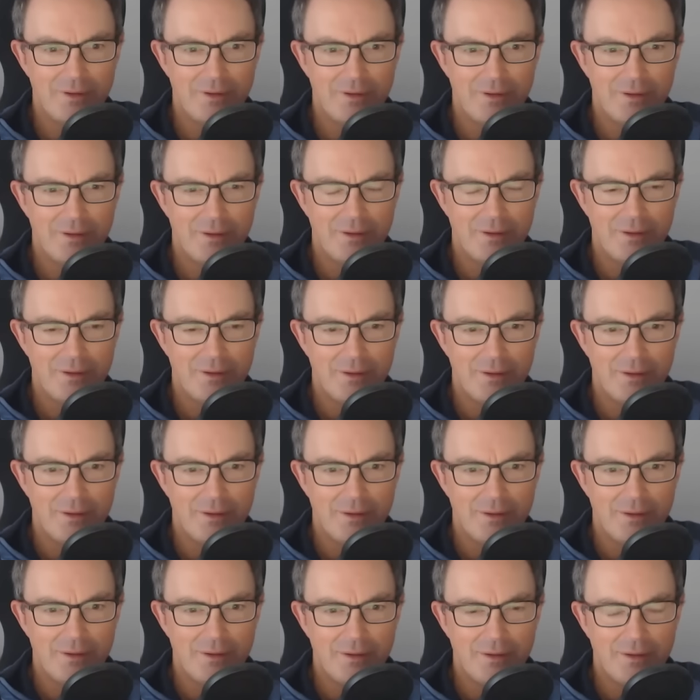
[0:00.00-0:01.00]

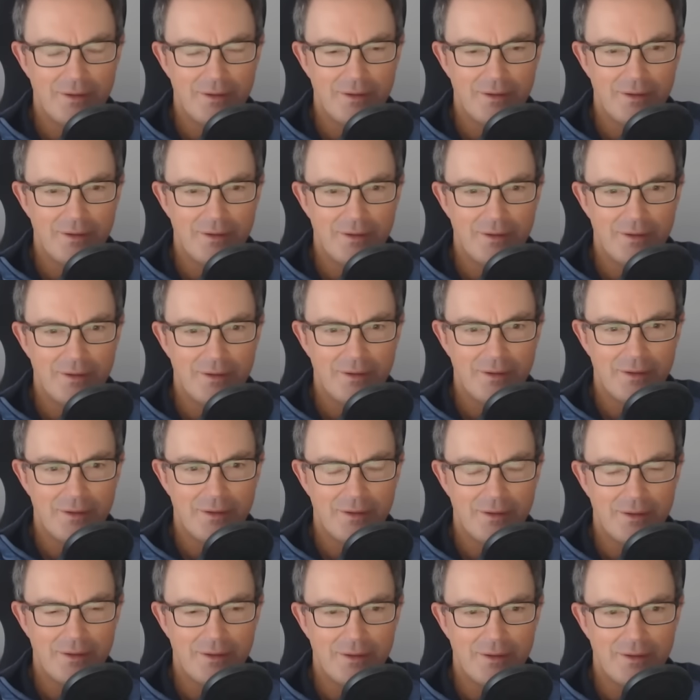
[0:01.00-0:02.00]

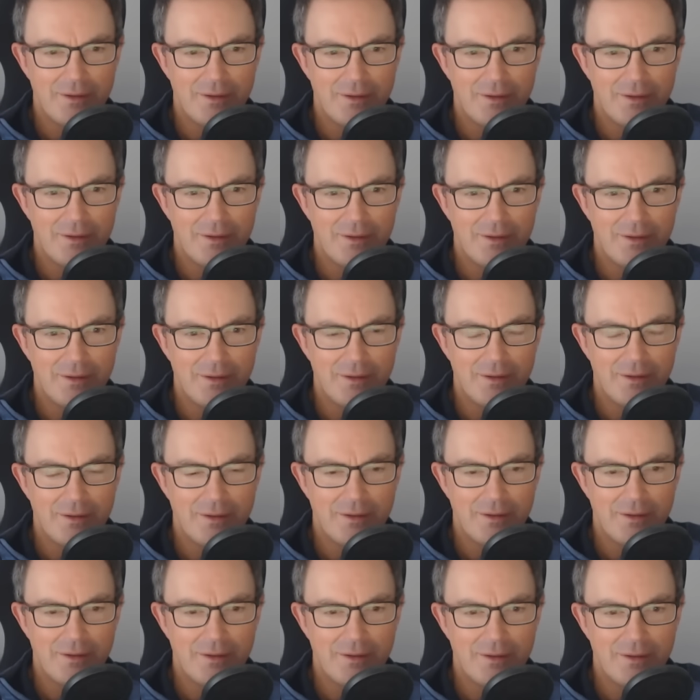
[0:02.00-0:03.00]
Nobody speaks.